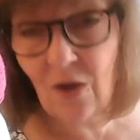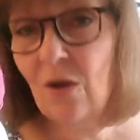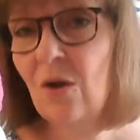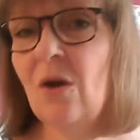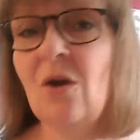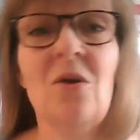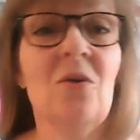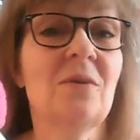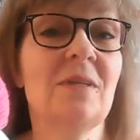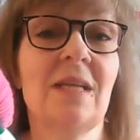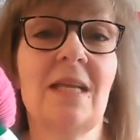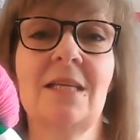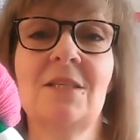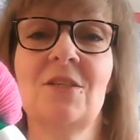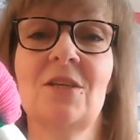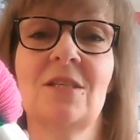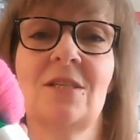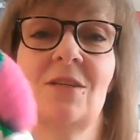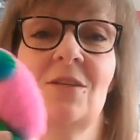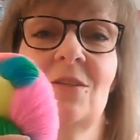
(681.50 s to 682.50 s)
oh and they
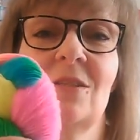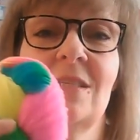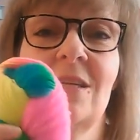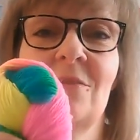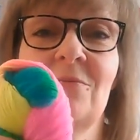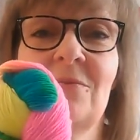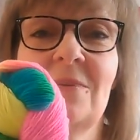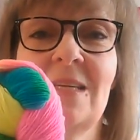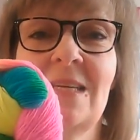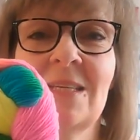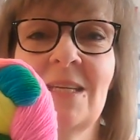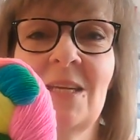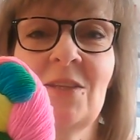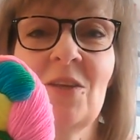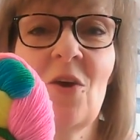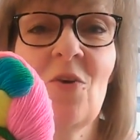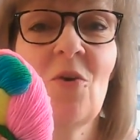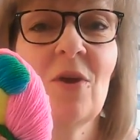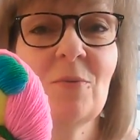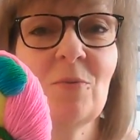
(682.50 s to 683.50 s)
just look lovely and I
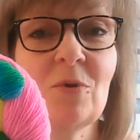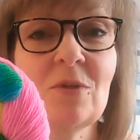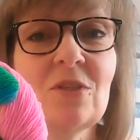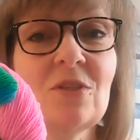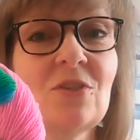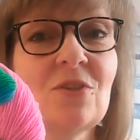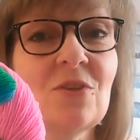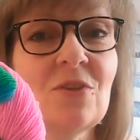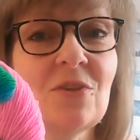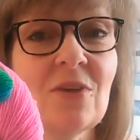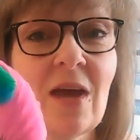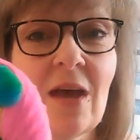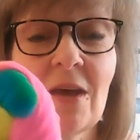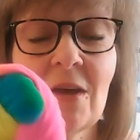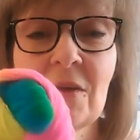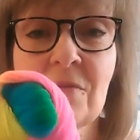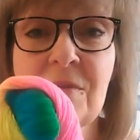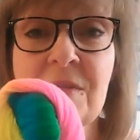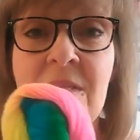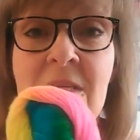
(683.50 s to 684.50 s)
thought oh, I want to do that
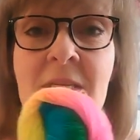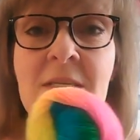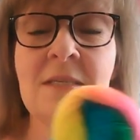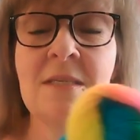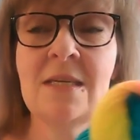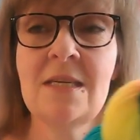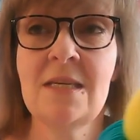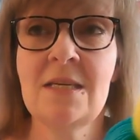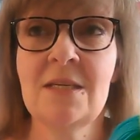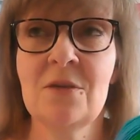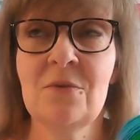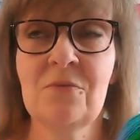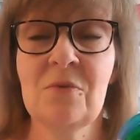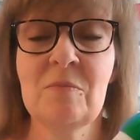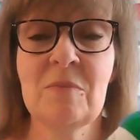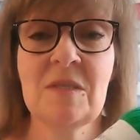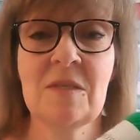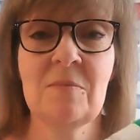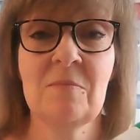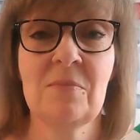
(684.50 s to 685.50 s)
I've seen Tina
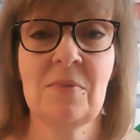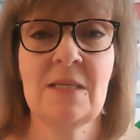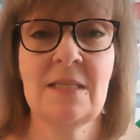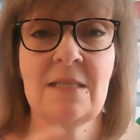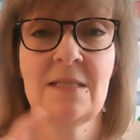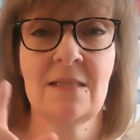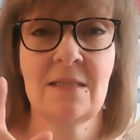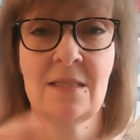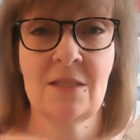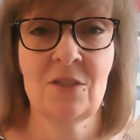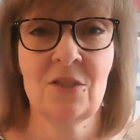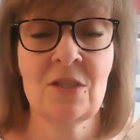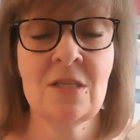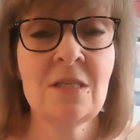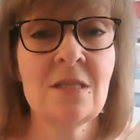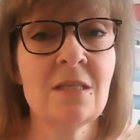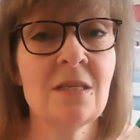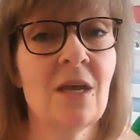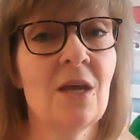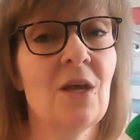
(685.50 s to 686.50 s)
from Simply and
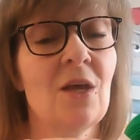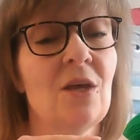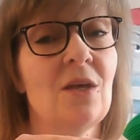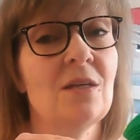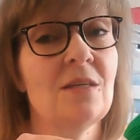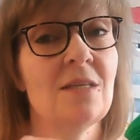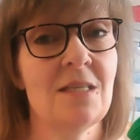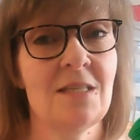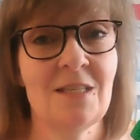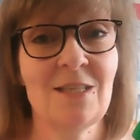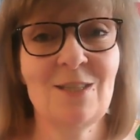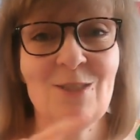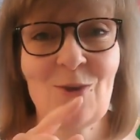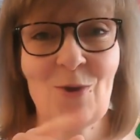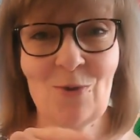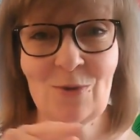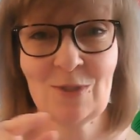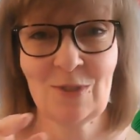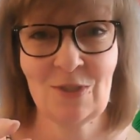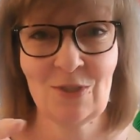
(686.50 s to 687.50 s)
Stitches knitting
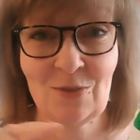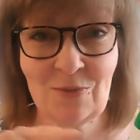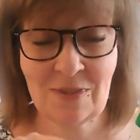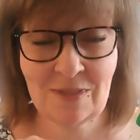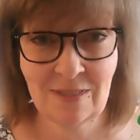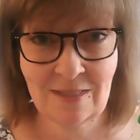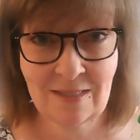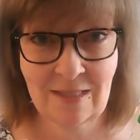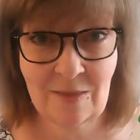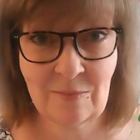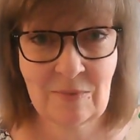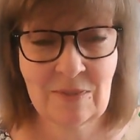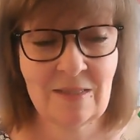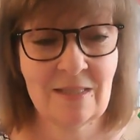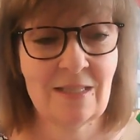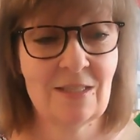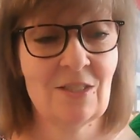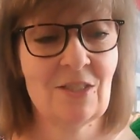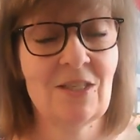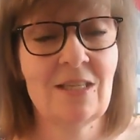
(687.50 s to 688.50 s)
socks and doing the slip
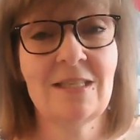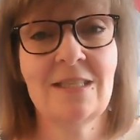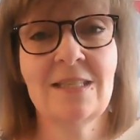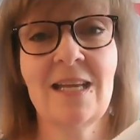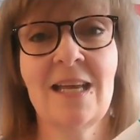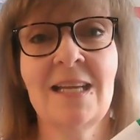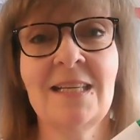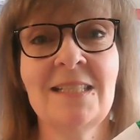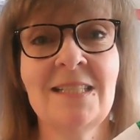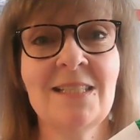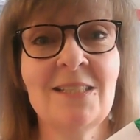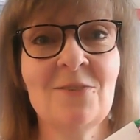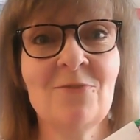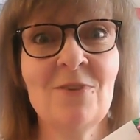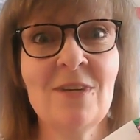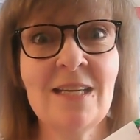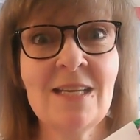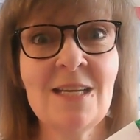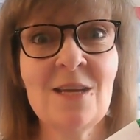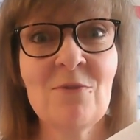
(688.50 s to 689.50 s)
stitches and it's
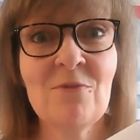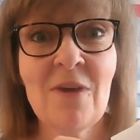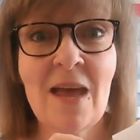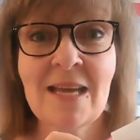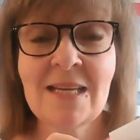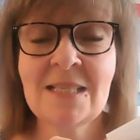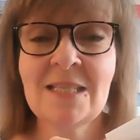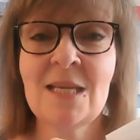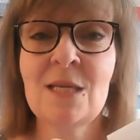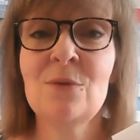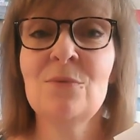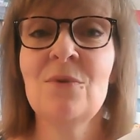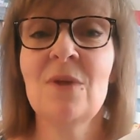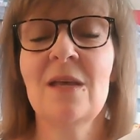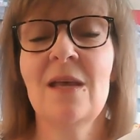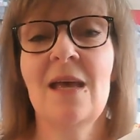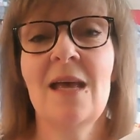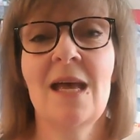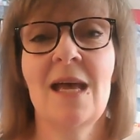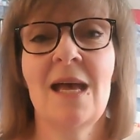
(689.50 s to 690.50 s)
really effective
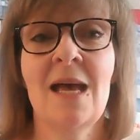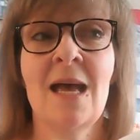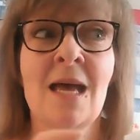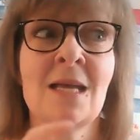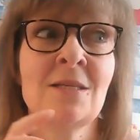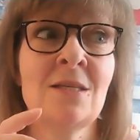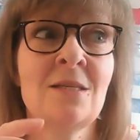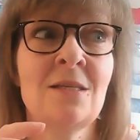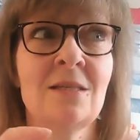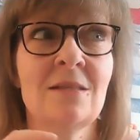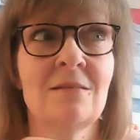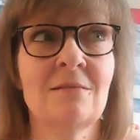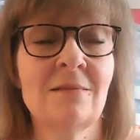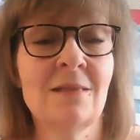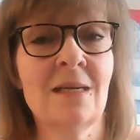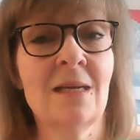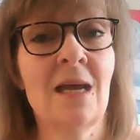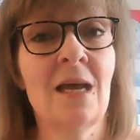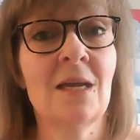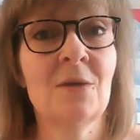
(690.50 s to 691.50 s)
and
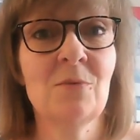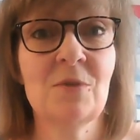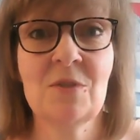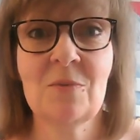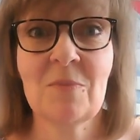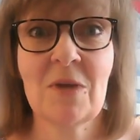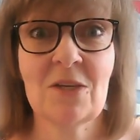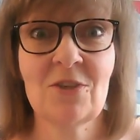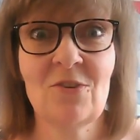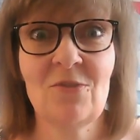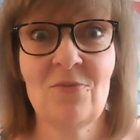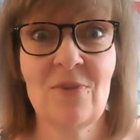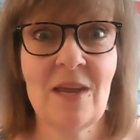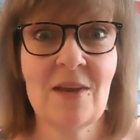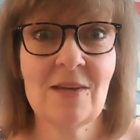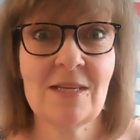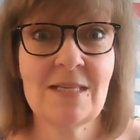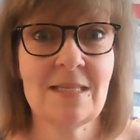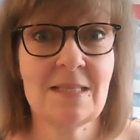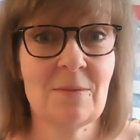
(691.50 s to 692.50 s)
I would imagine
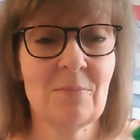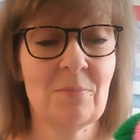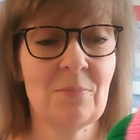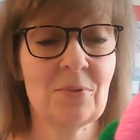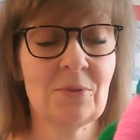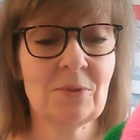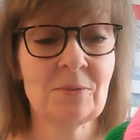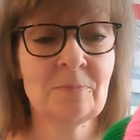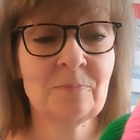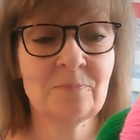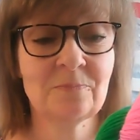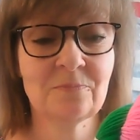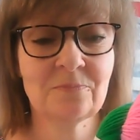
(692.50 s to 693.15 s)
fairly simple